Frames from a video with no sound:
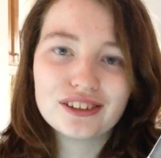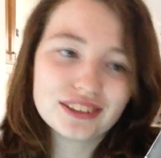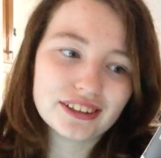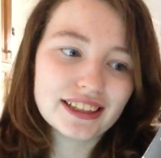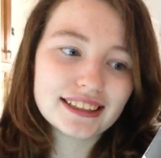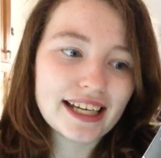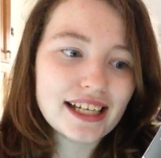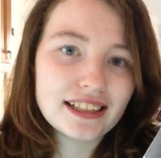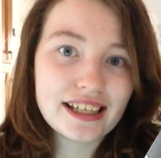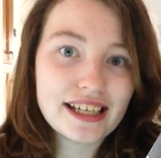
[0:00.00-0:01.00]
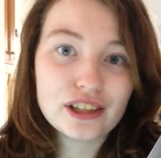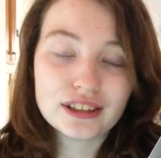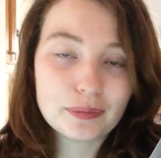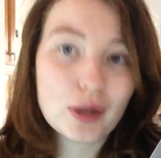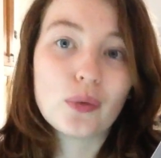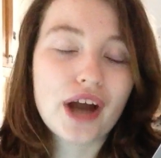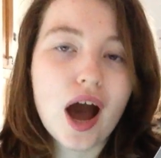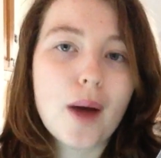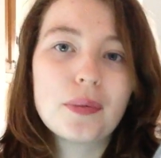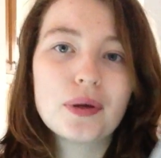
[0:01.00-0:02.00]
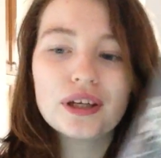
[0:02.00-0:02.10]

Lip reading: until this late in the year to pick one up.